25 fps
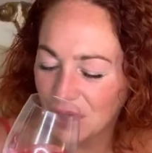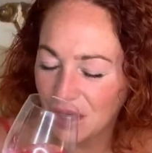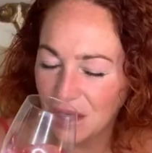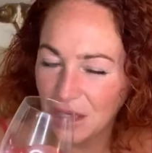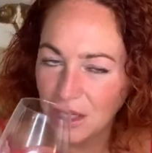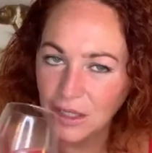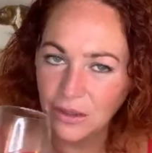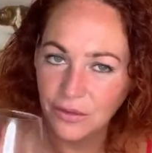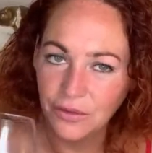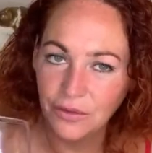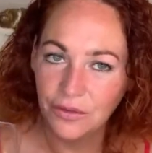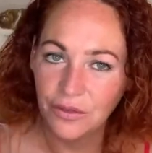
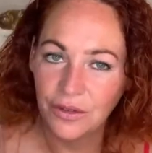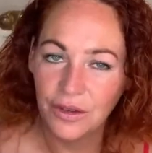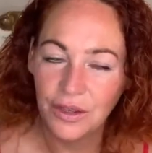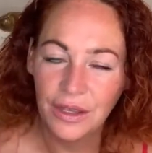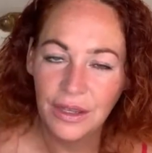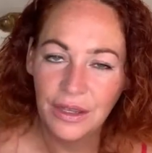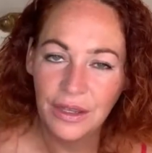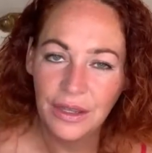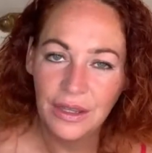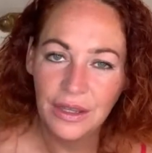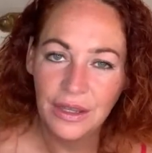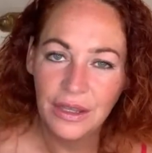if
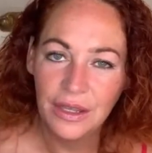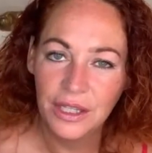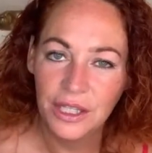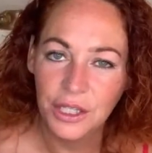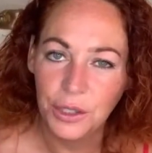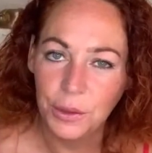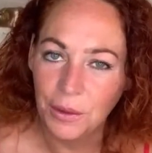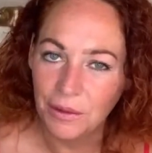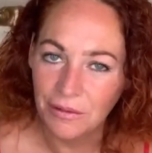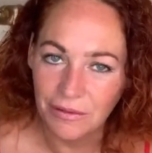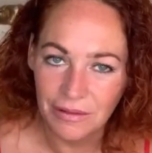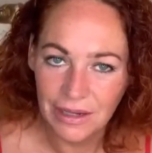
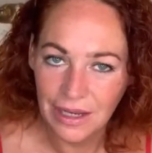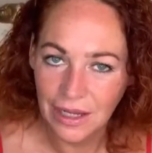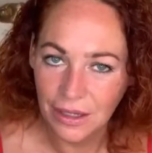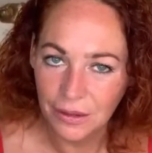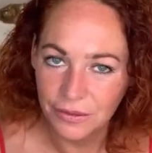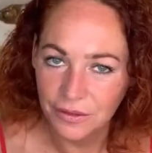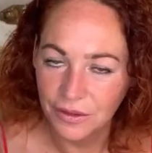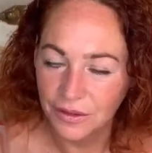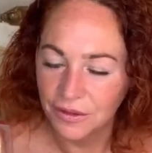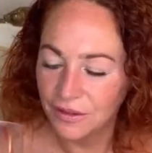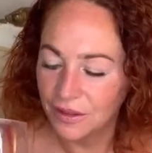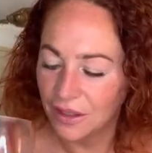you are
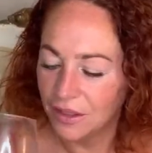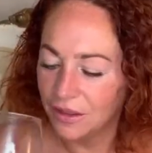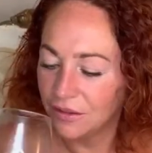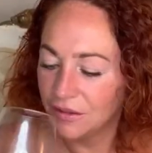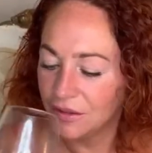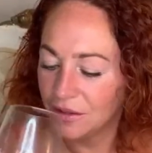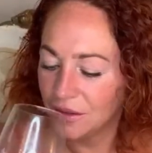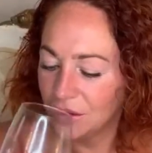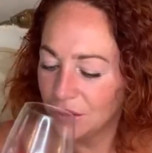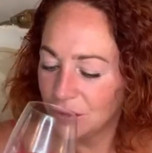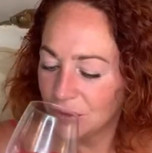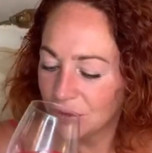allowed to say
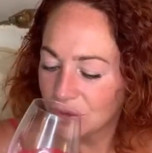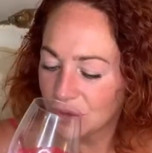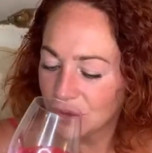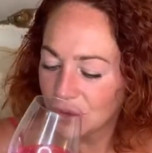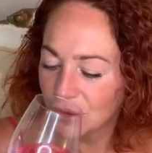so.